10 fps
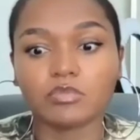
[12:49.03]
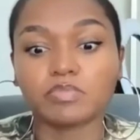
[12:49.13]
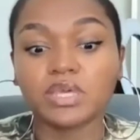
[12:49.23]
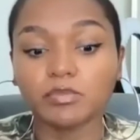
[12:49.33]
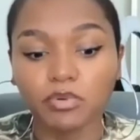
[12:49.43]

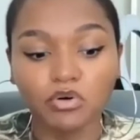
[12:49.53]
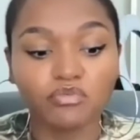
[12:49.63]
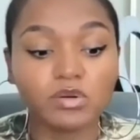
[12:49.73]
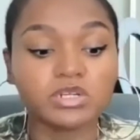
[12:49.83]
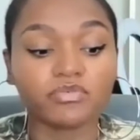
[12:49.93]
people
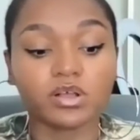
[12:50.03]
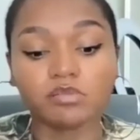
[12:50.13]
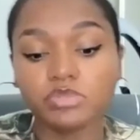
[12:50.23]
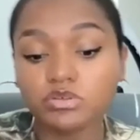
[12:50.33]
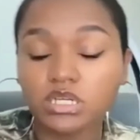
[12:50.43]
from different
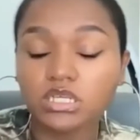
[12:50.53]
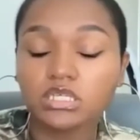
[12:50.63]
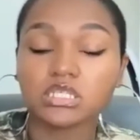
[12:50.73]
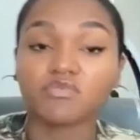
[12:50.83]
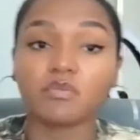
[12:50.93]

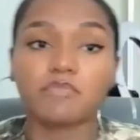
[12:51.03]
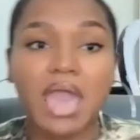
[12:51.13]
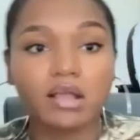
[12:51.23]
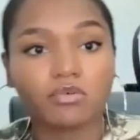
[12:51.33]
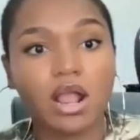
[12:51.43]
communities, different
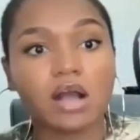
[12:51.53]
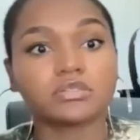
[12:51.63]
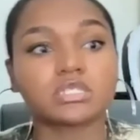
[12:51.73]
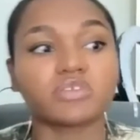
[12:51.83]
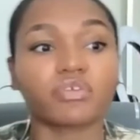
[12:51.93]

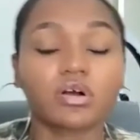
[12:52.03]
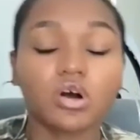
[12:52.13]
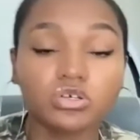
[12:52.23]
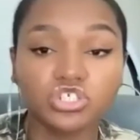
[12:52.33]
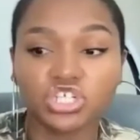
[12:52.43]
backgrounds, different
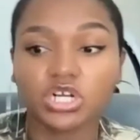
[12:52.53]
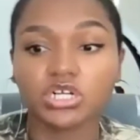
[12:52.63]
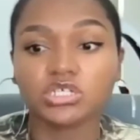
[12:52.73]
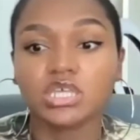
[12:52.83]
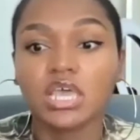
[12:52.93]

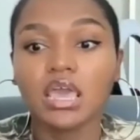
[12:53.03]
cultures,